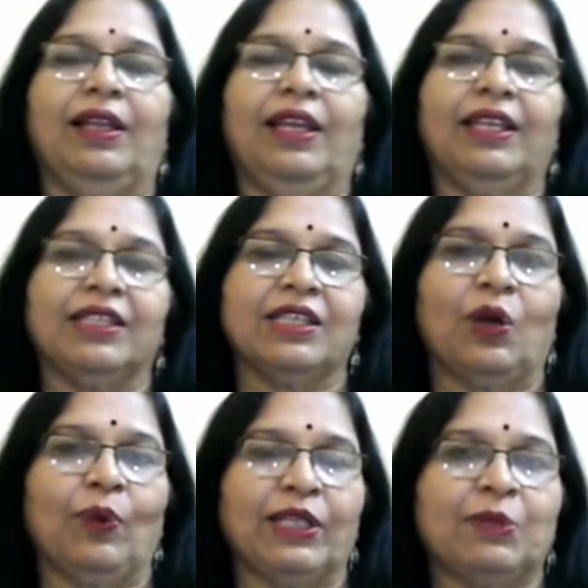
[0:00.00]
Let us
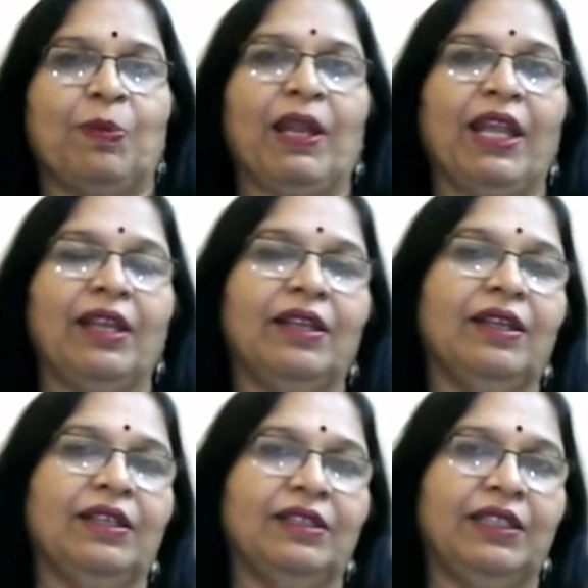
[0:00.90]
now explain
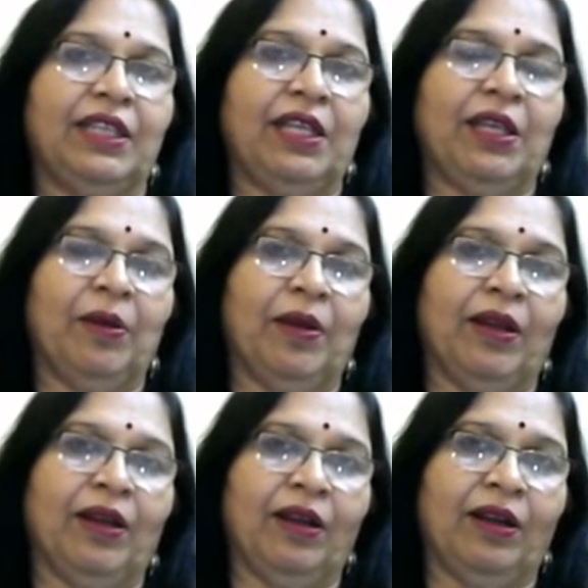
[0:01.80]
the
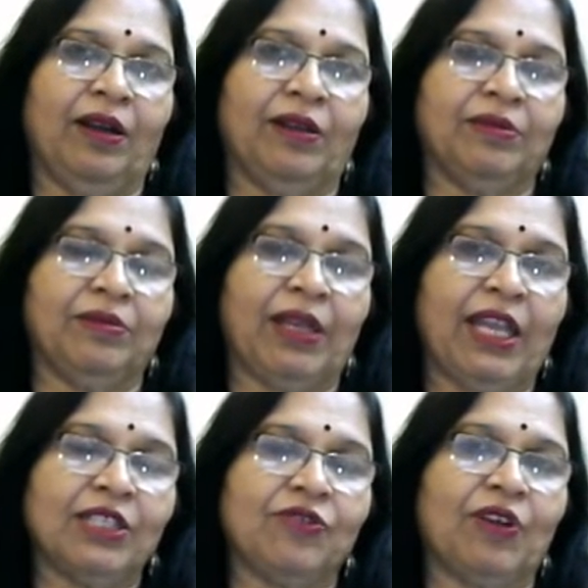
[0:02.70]

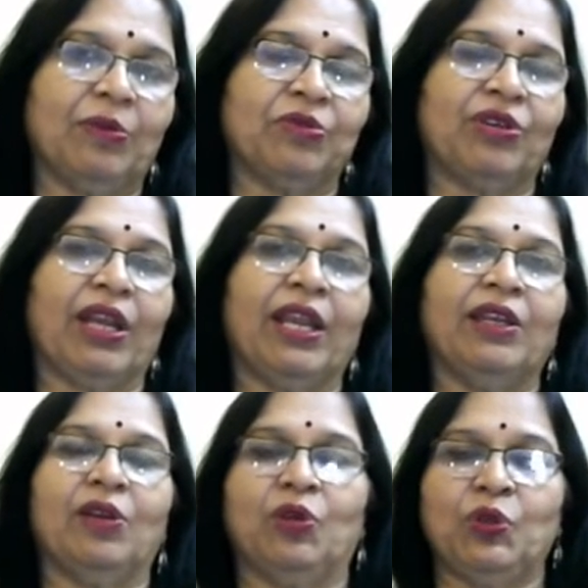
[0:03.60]
gains from
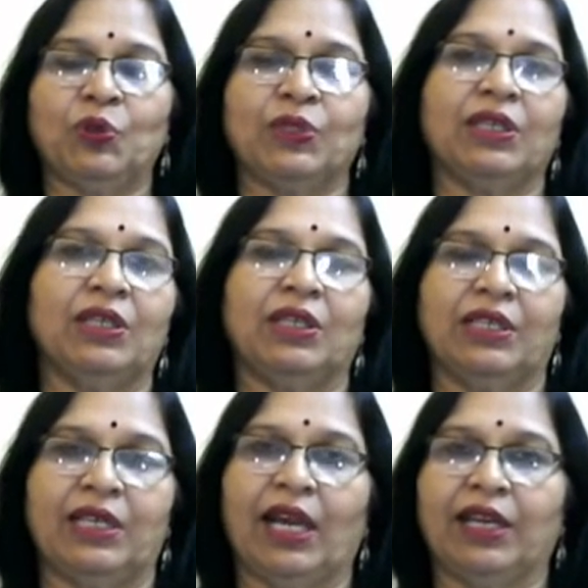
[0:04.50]
trade using
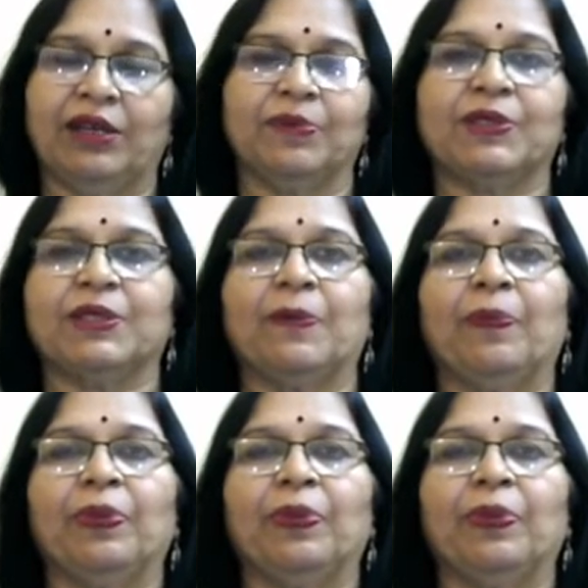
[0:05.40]
diagrams.